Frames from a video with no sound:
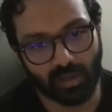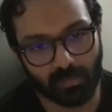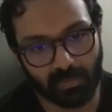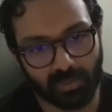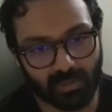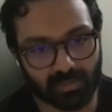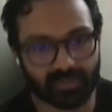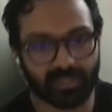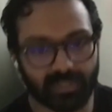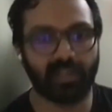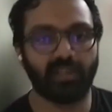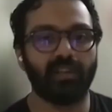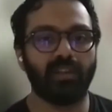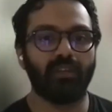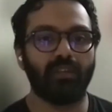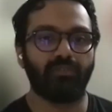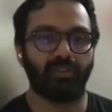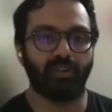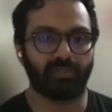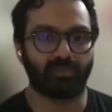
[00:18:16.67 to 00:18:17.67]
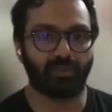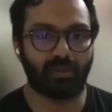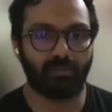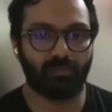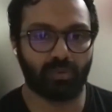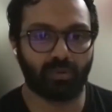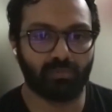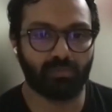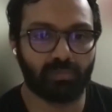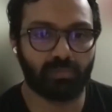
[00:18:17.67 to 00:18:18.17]
because I live here, so I
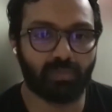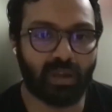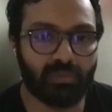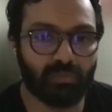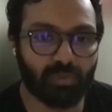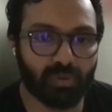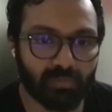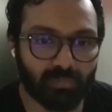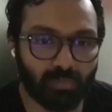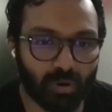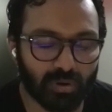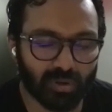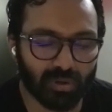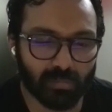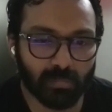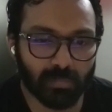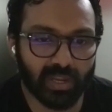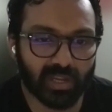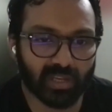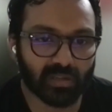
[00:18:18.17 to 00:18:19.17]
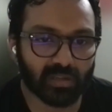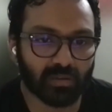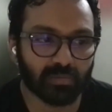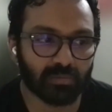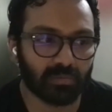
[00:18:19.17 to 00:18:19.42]
wouldn't want to make